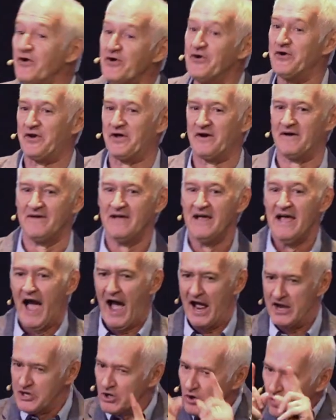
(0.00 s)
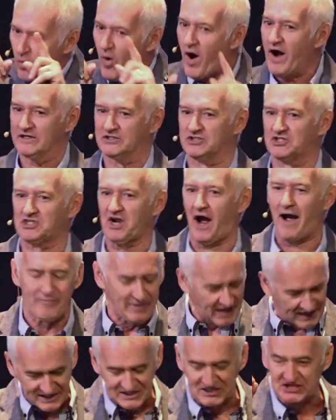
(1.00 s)
food. And you watch, I'm
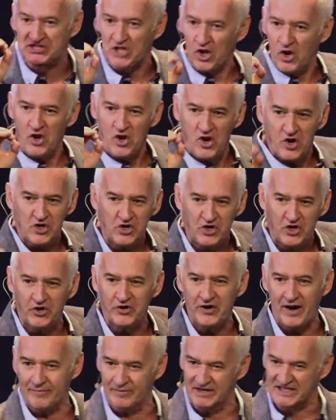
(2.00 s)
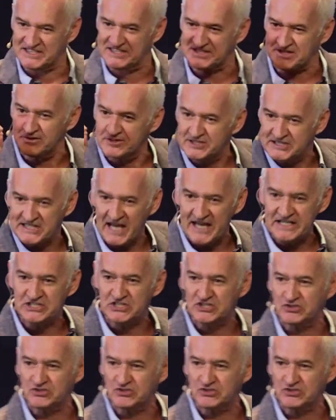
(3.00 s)
going to still look good. I'm going to still stay